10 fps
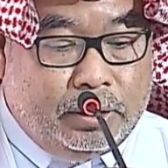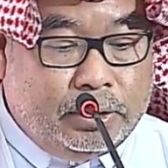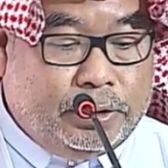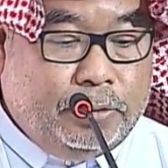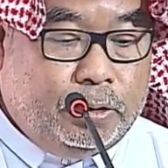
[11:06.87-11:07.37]

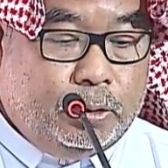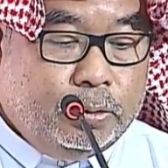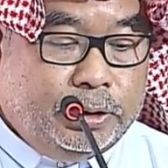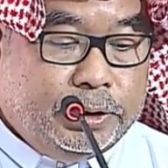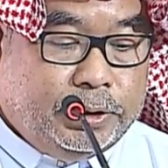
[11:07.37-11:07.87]
7
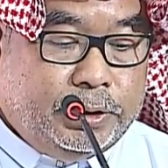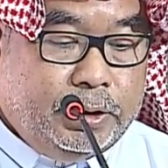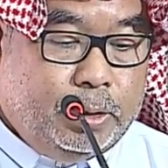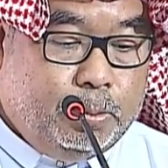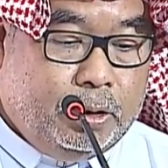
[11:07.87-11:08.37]
to
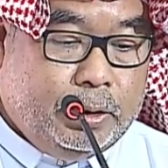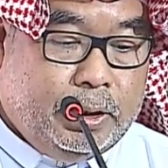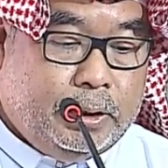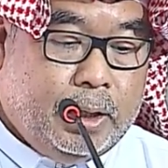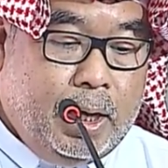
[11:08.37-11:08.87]
16,
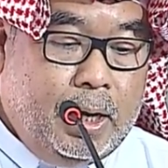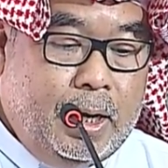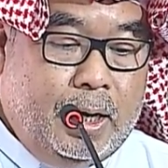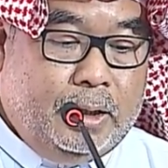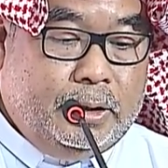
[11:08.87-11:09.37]
moderate,
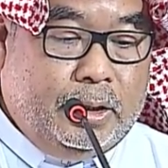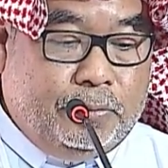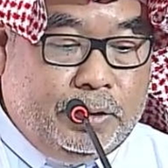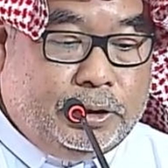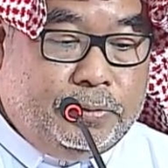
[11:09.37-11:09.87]
and
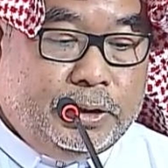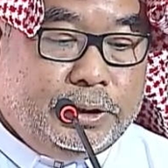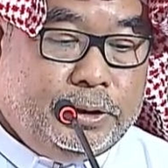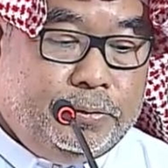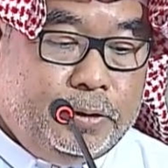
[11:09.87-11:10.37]
if it is very
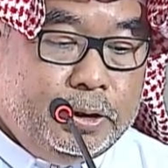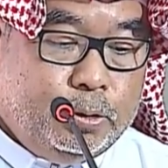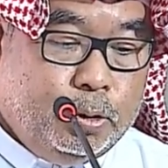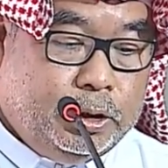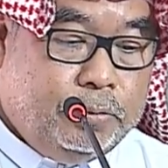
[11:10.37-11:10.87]
severe,
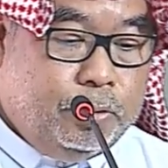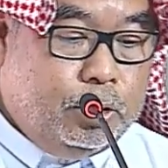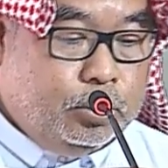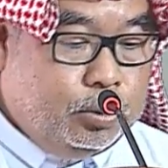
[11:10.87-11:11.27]
24 to